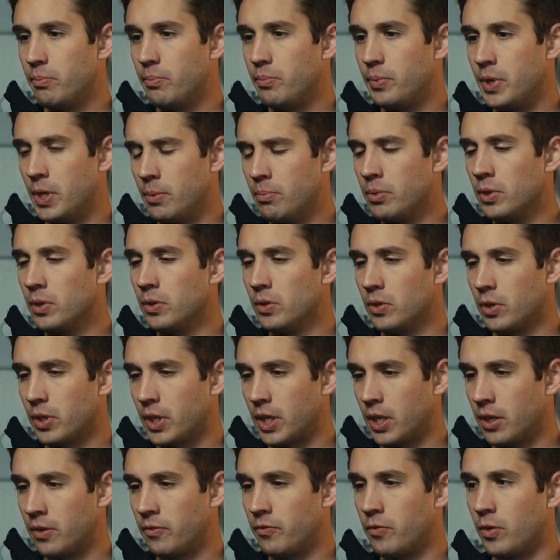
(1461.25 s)
People
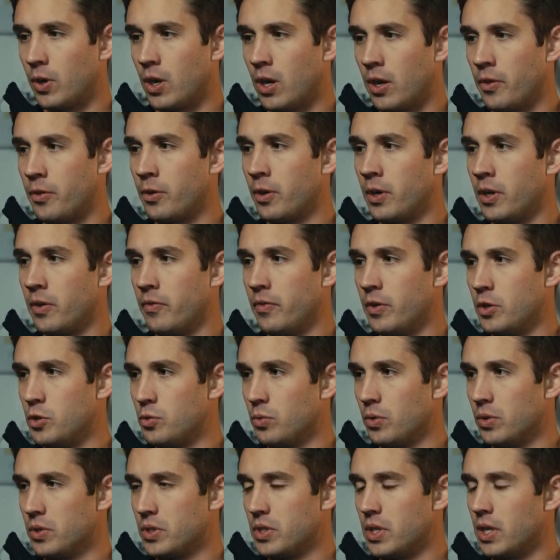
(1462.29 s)
looking for other
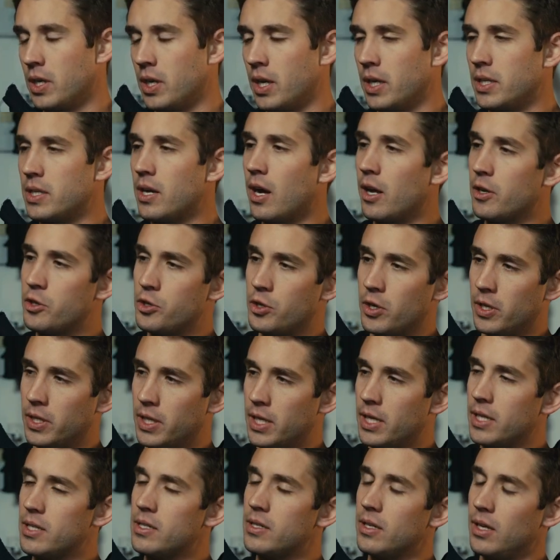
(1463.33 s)
individuals, and I touched on
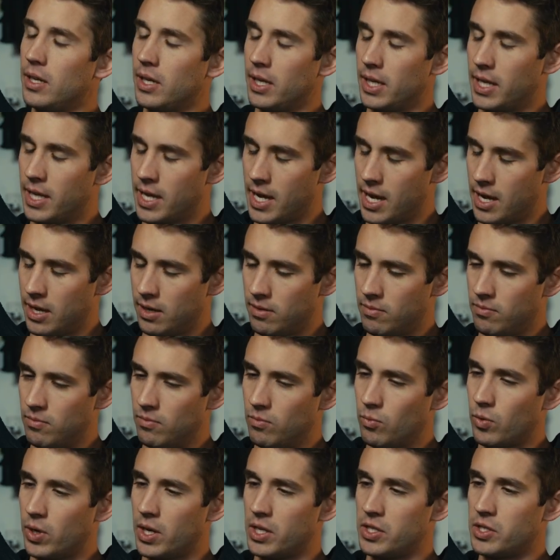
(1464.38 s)
this again
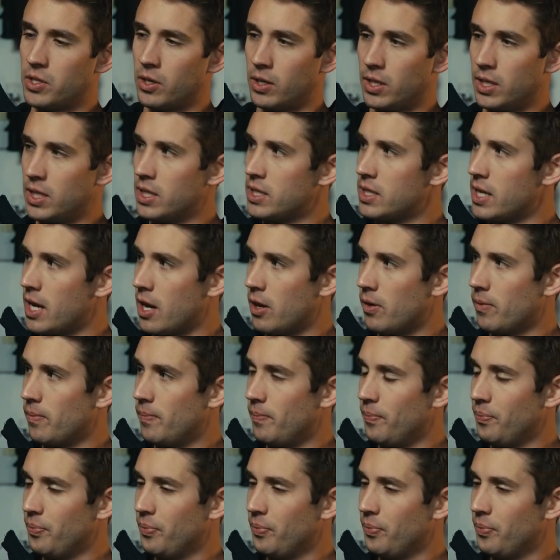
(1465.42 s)
when I started this out.